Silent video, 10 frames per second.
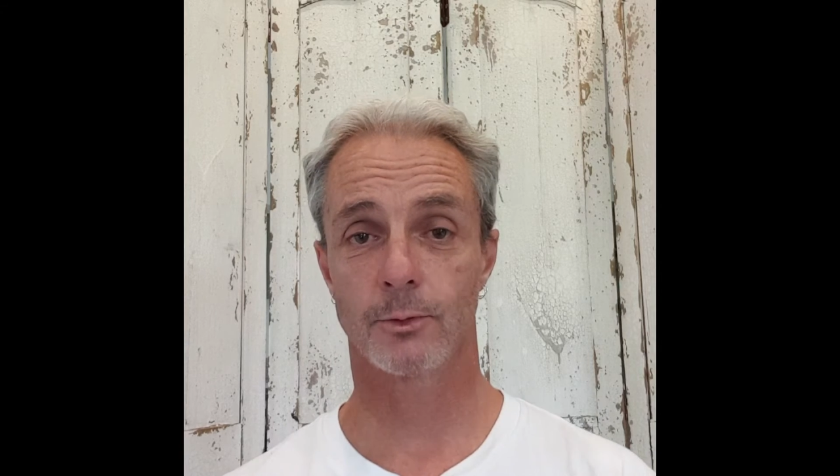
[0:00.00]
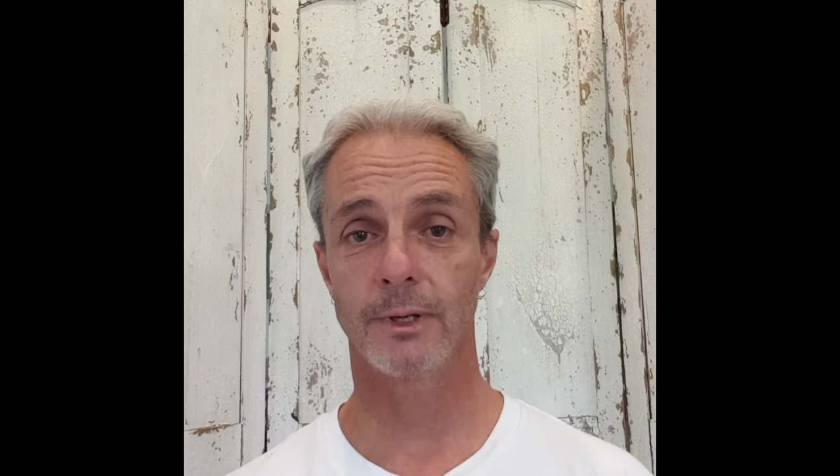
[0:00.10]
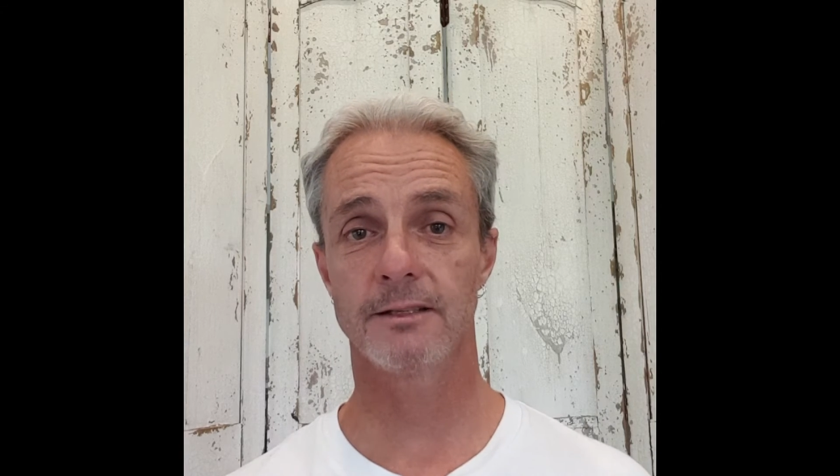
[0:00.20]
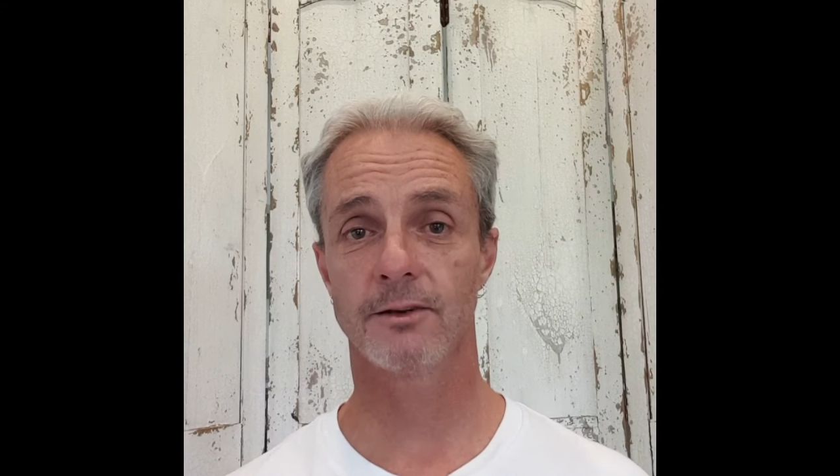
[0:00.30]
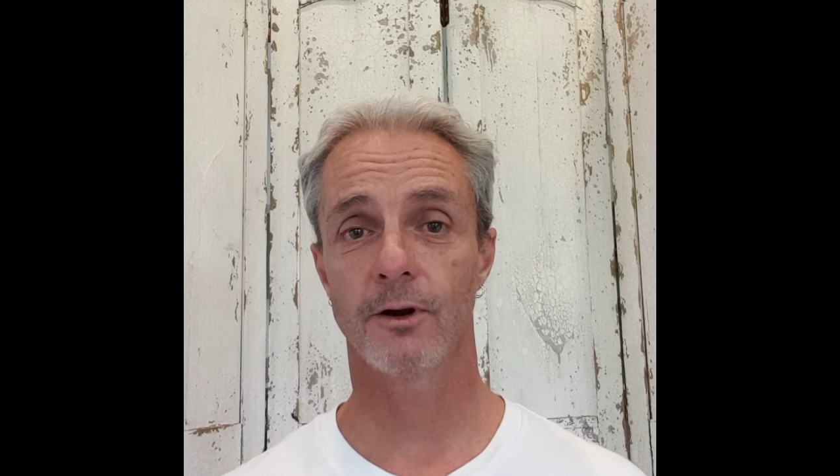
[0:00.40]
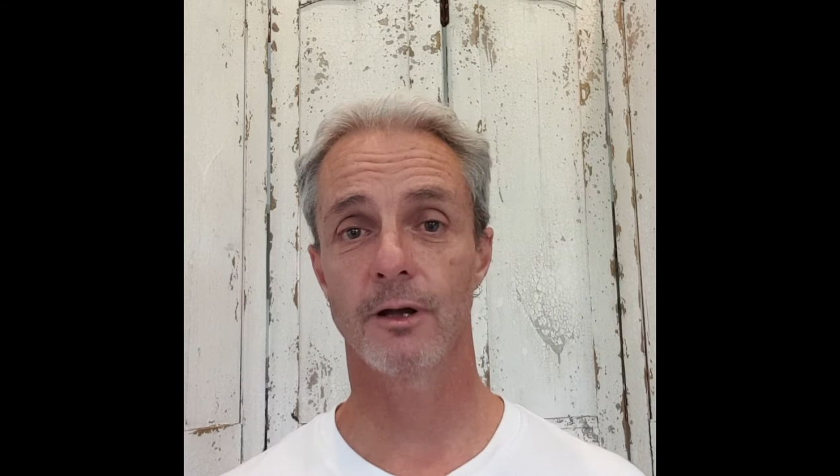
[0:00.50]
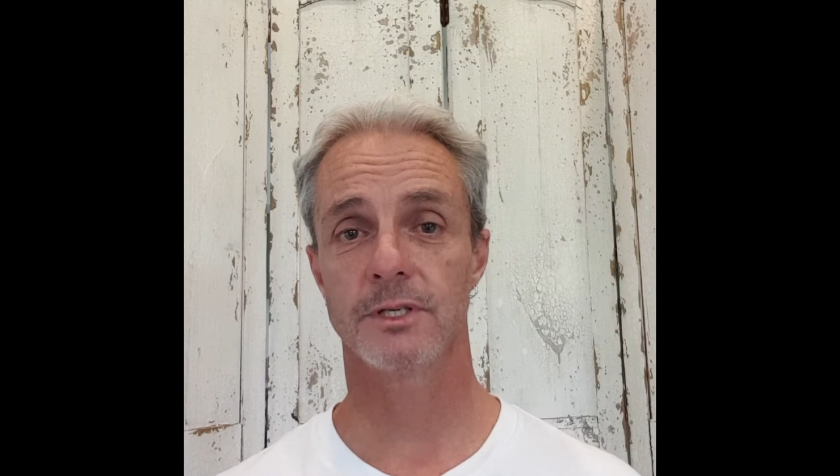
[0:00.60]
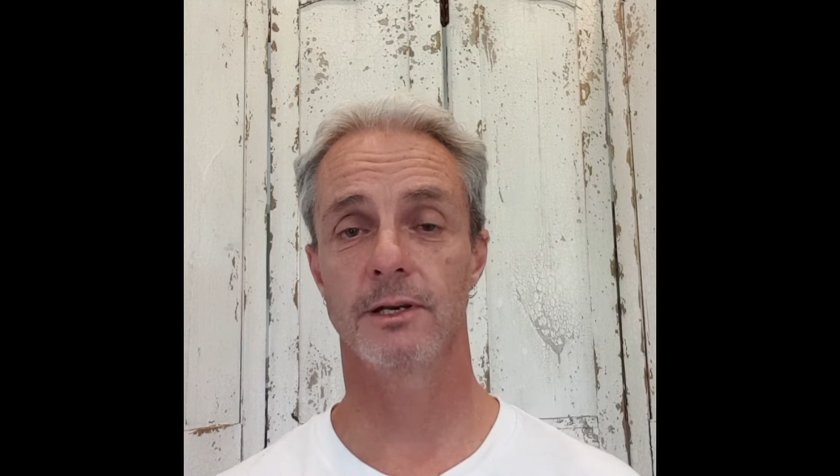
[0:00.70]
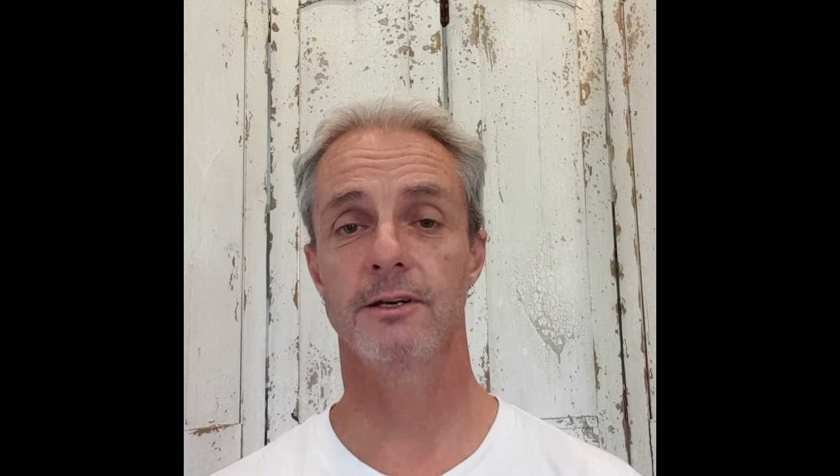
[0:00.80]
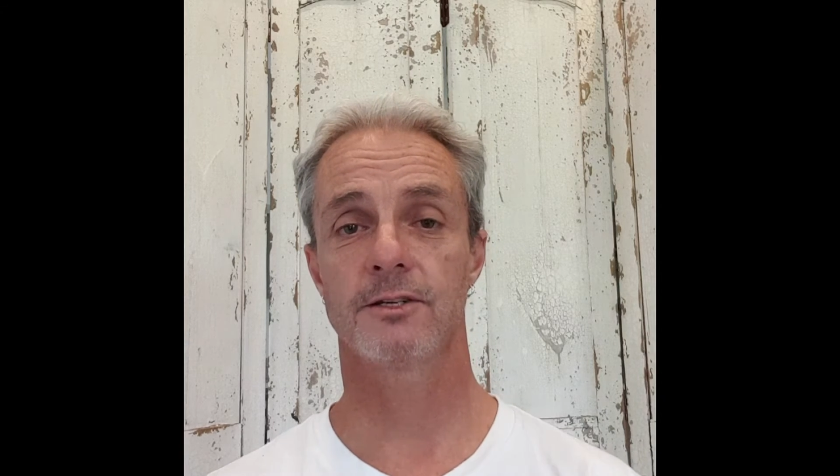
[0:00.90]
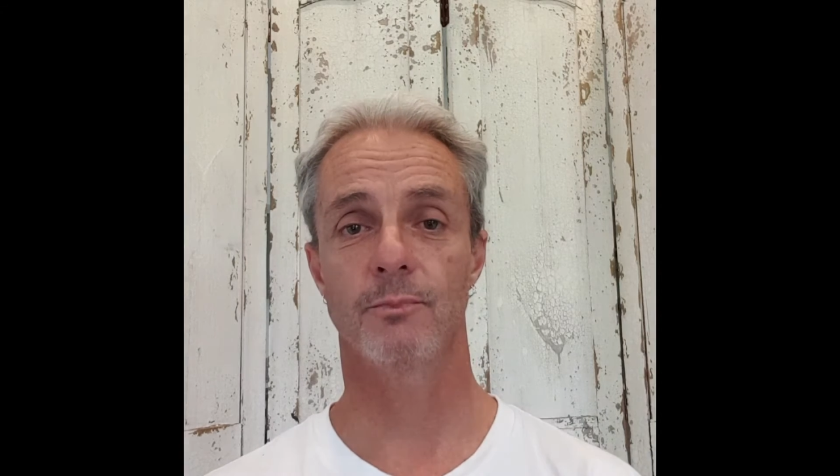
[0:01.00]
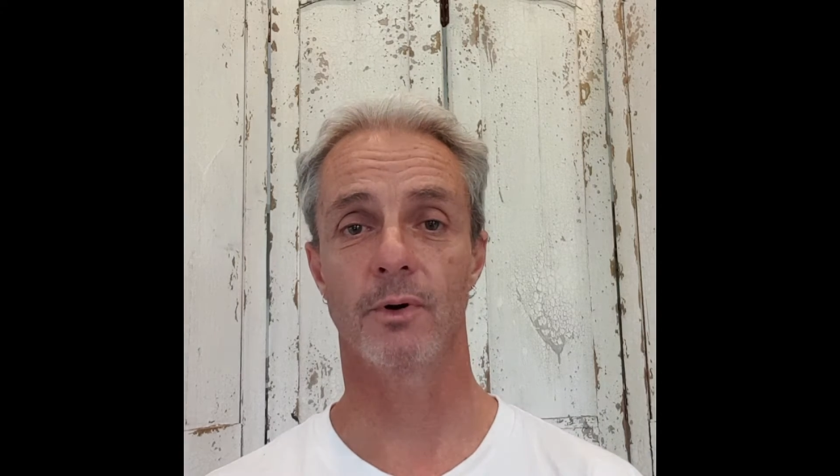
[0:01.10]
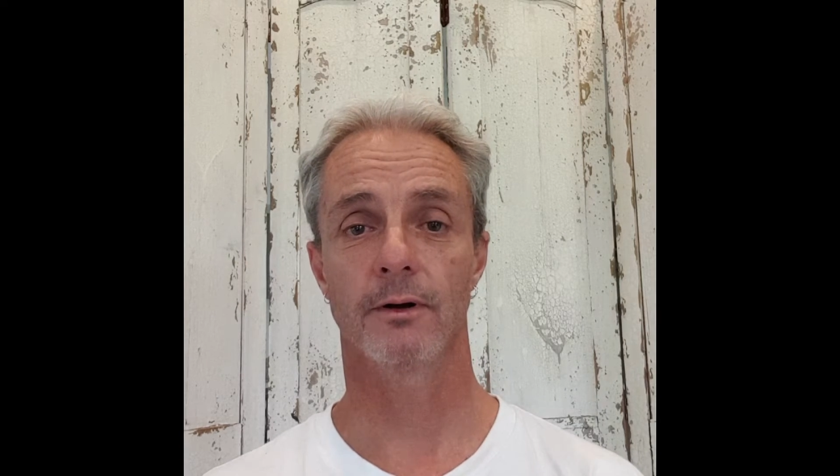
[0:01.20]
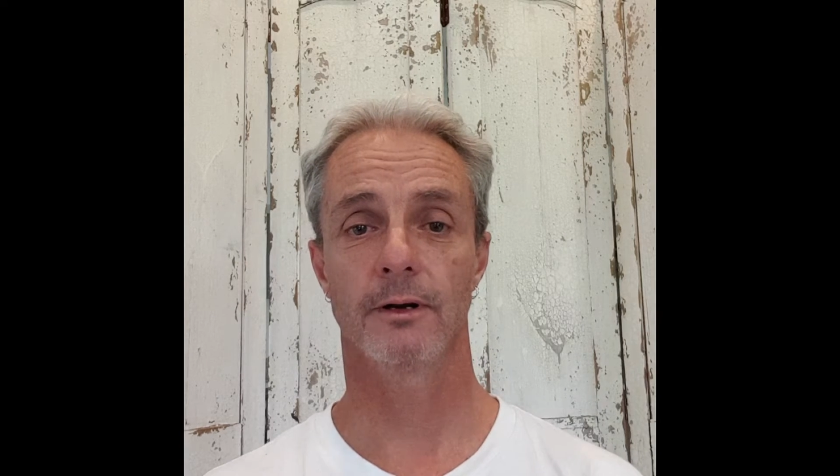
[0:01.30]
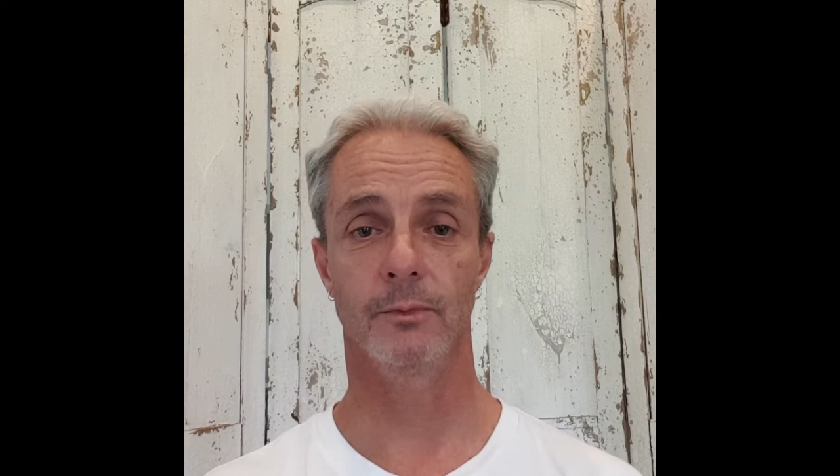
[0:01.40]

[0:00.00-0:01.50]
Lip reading: 20 times in each spot,